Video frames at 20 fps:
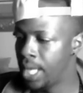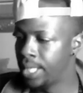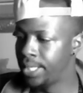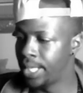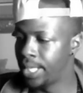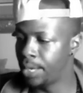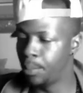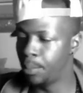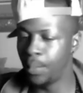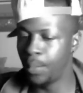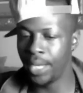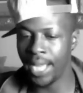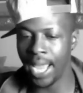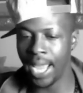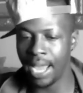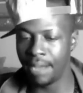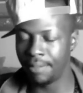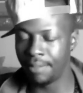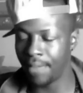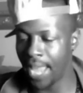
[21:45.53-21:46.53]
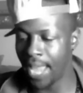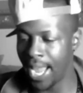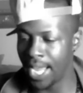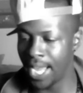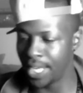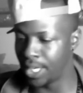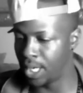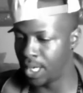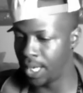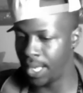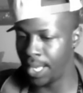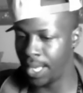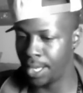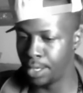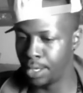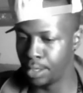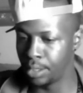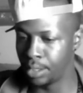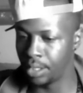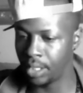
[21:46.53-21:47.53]
Then we have Hannah
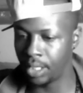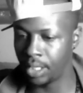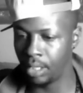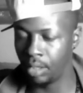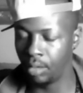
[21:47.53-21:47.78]
and